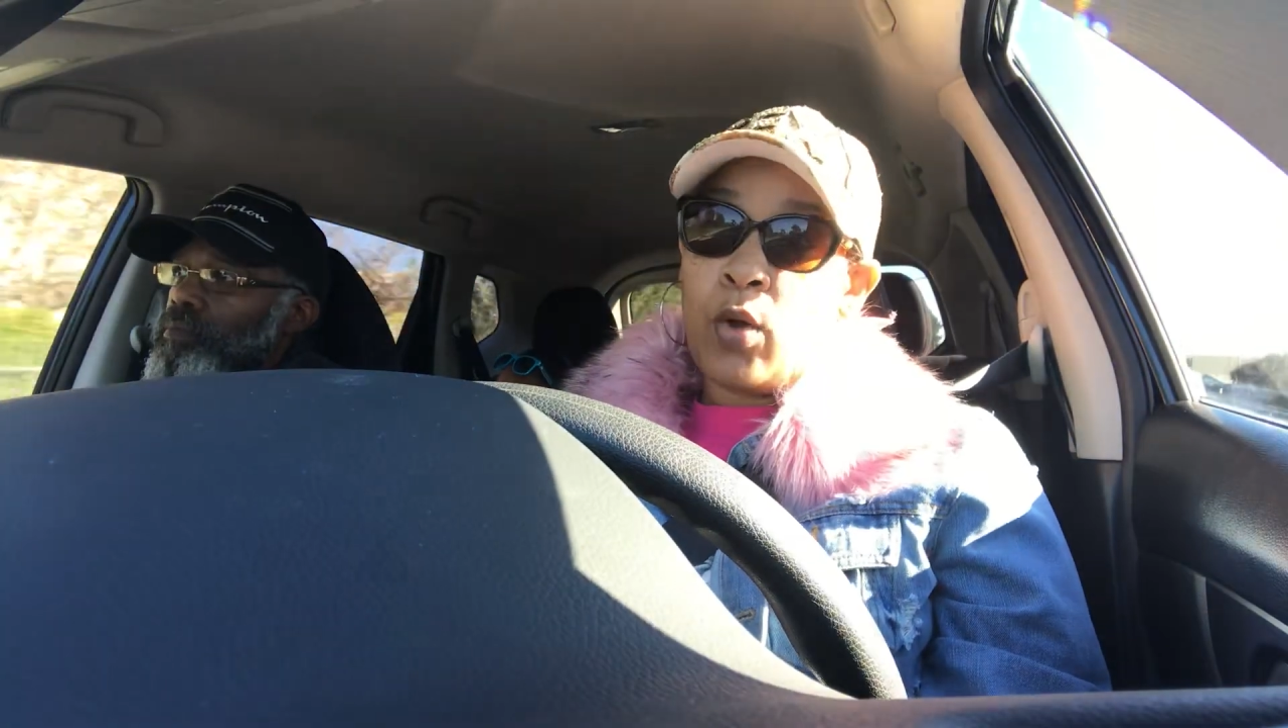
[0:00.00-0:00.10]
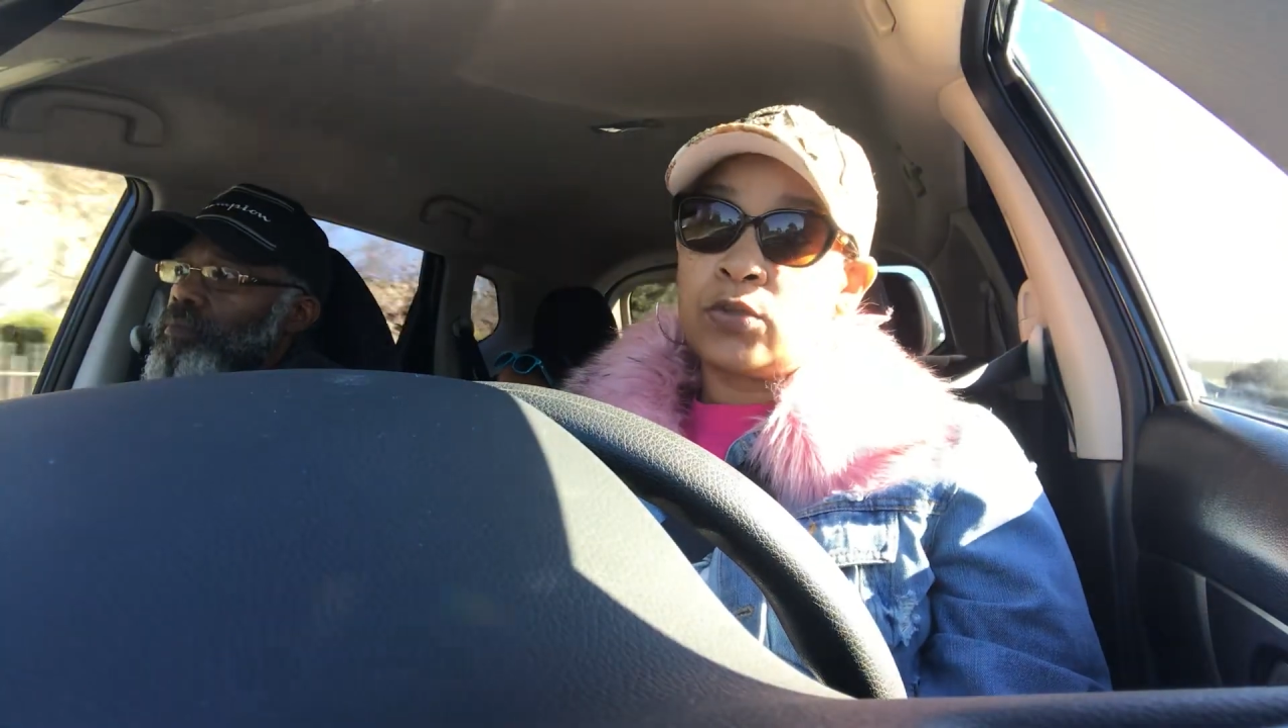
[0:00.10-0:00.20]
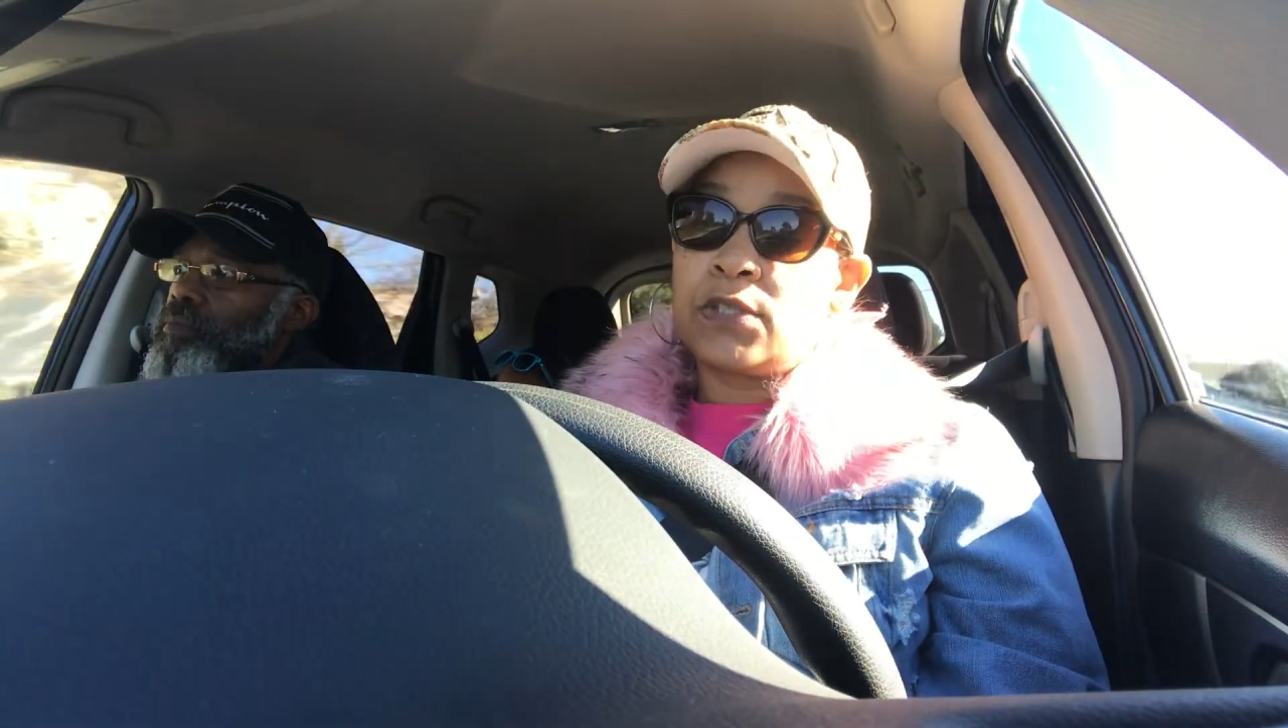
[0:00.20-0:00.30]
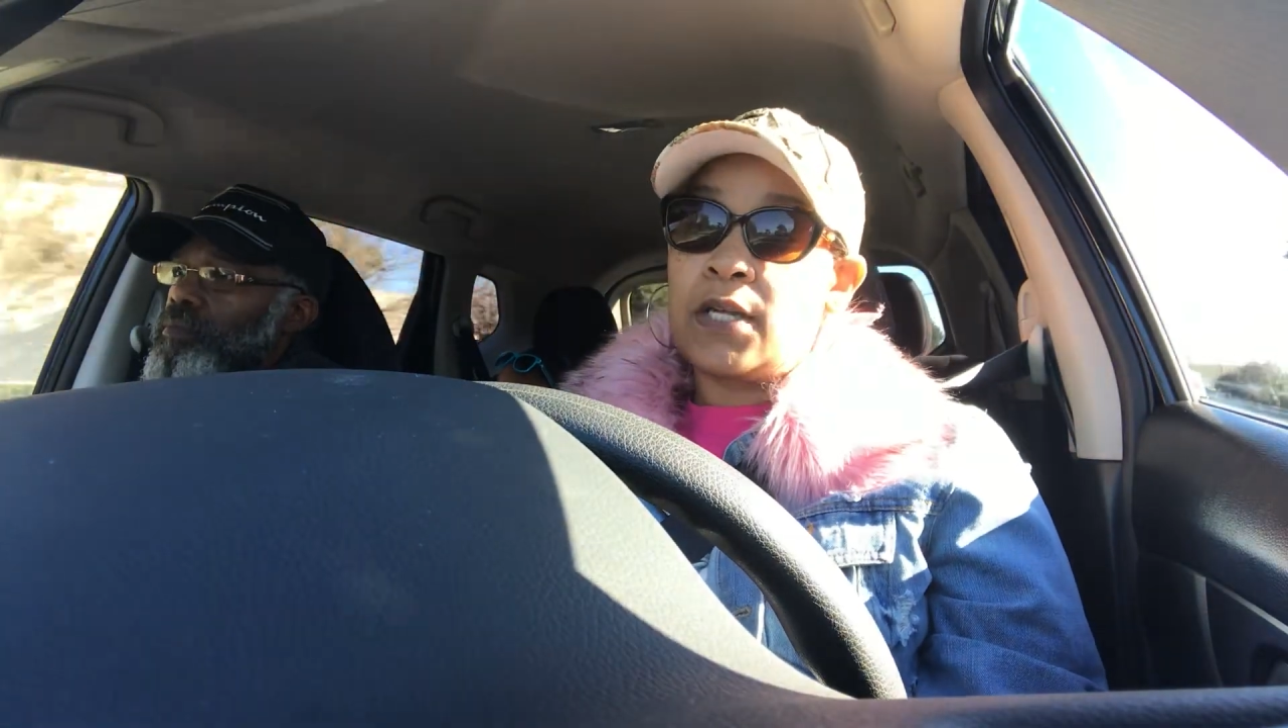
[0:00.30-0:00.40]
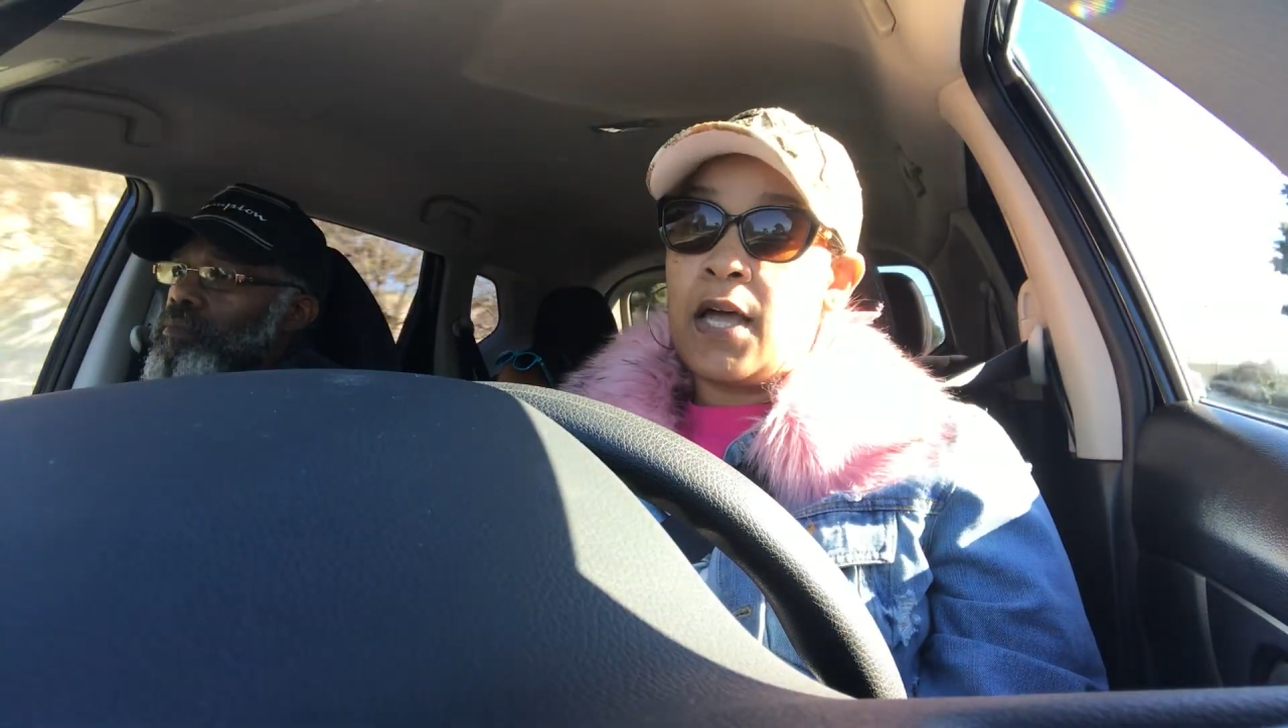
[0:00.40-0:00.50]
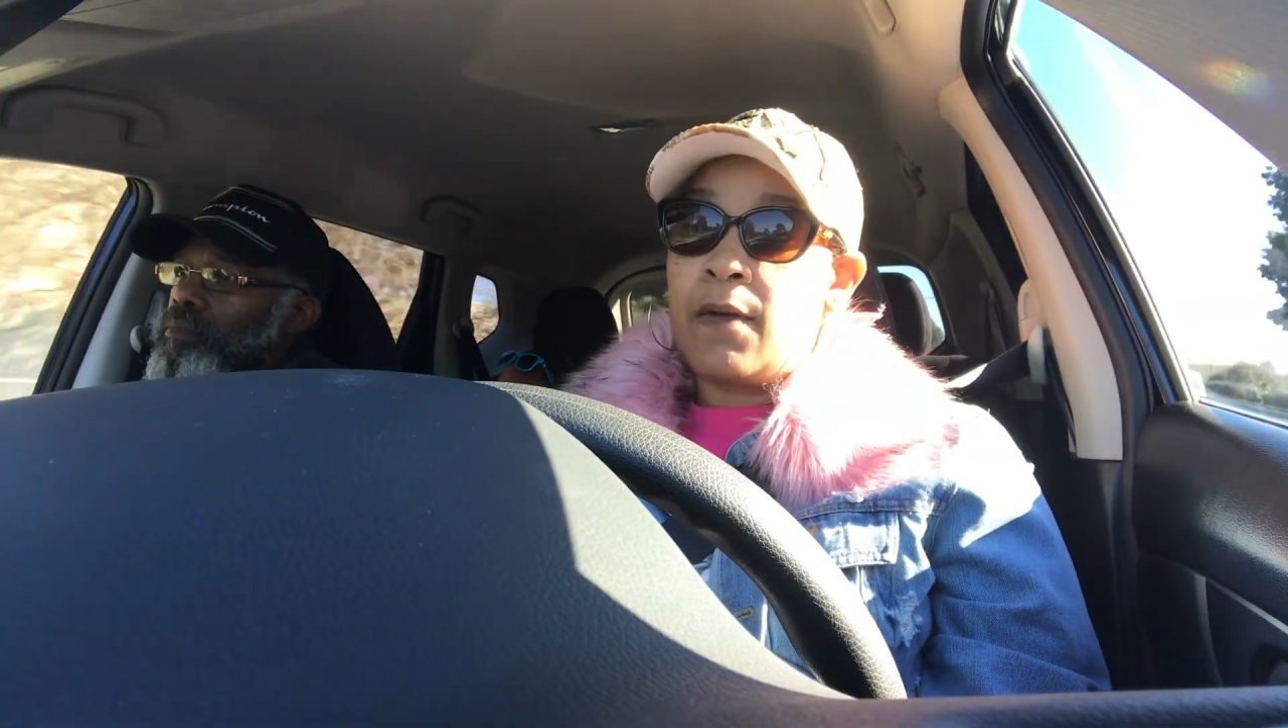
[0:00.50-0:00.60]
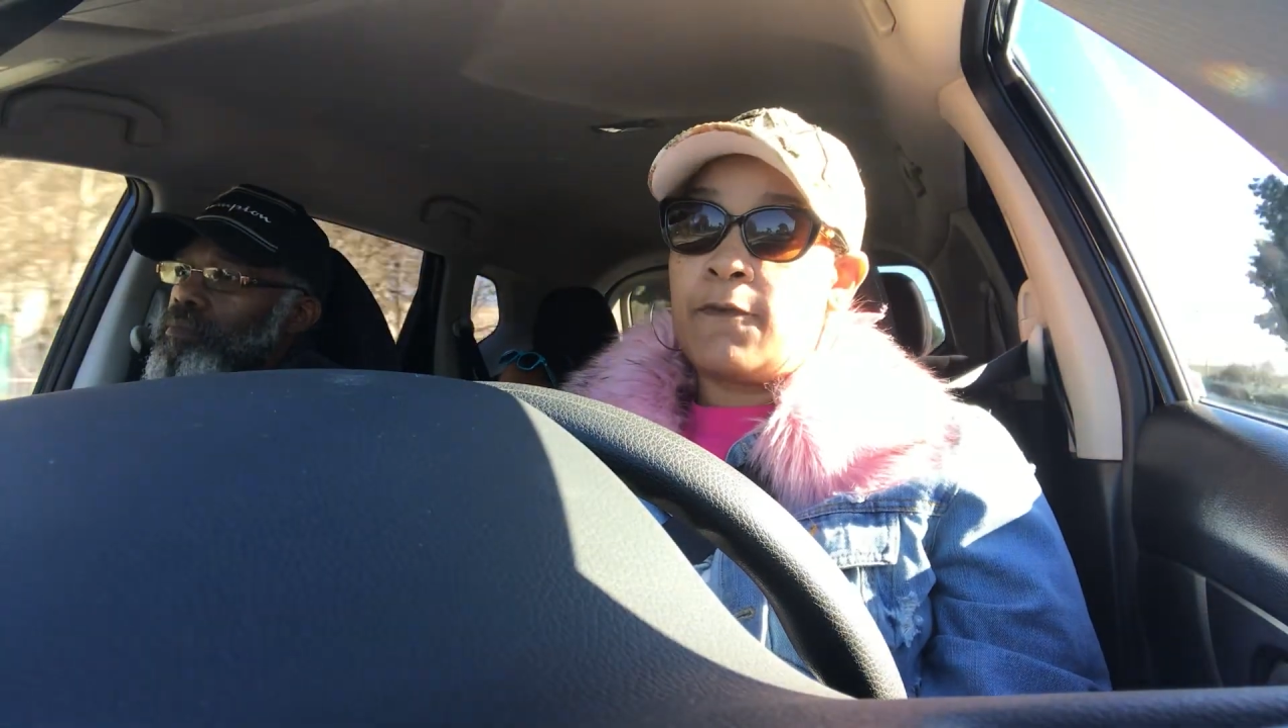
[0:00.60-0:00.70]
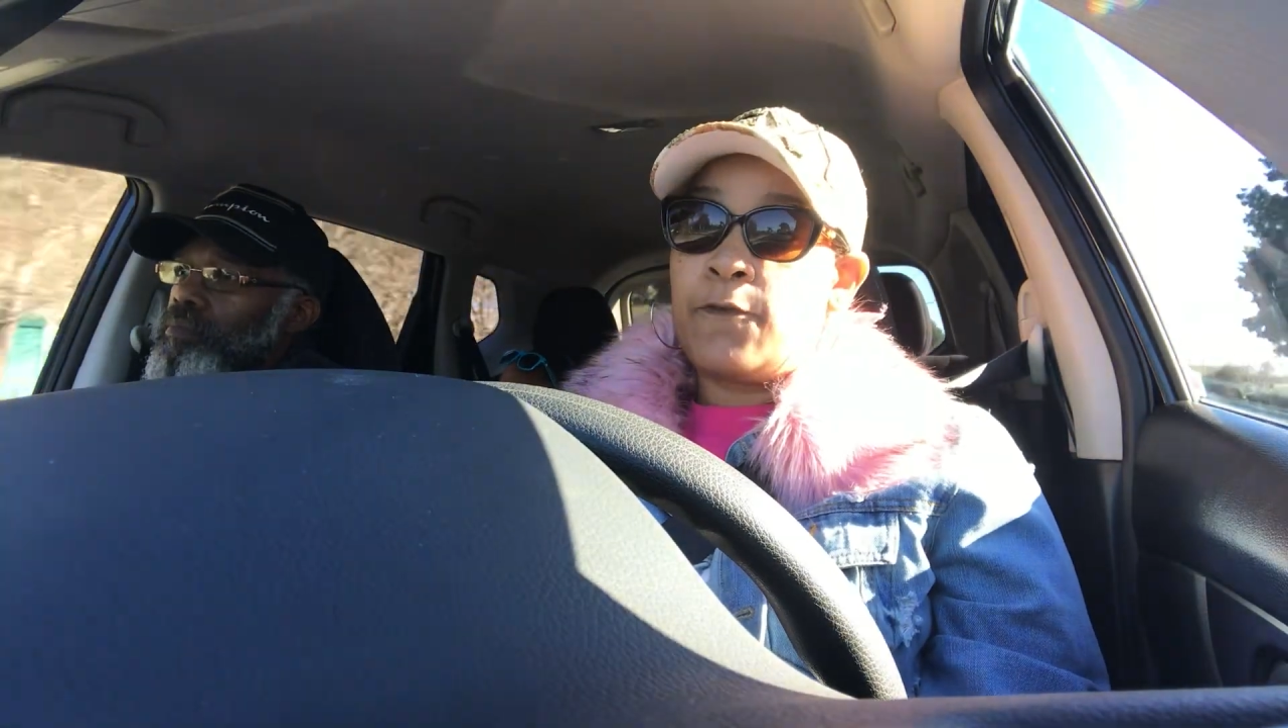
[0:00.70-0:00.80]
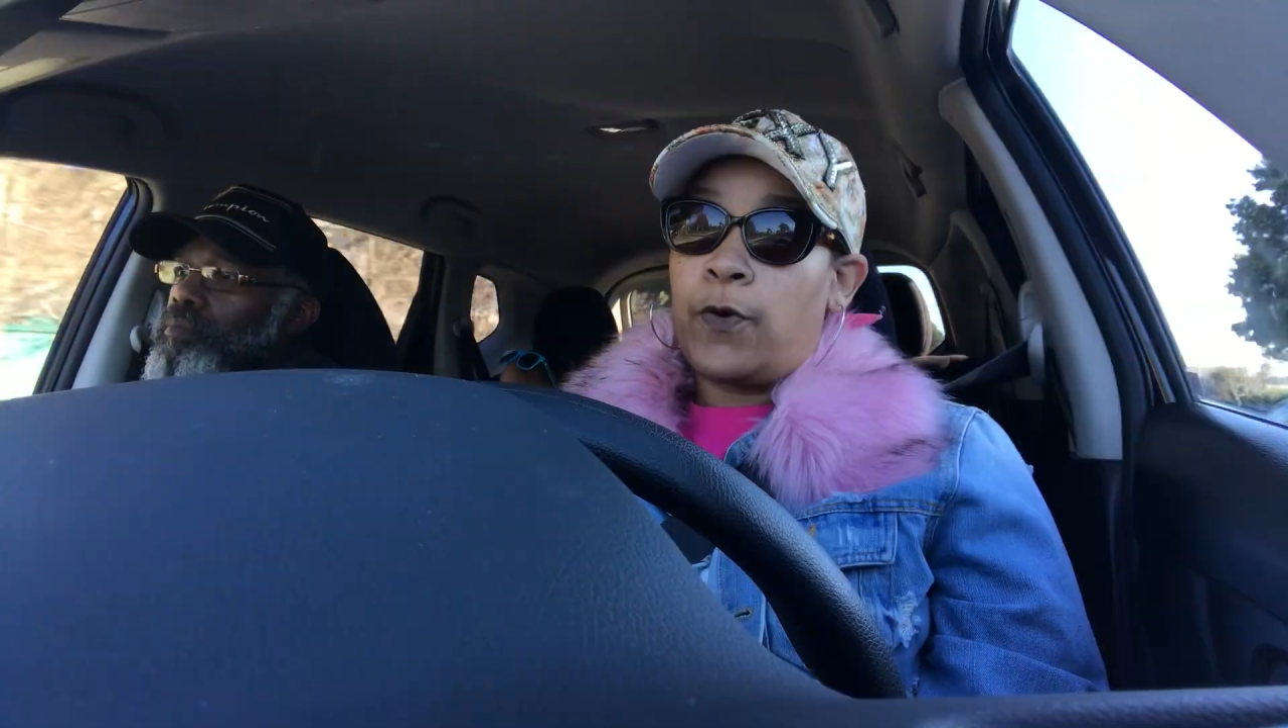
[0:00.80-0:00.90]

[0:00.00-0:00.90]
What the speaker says: post it up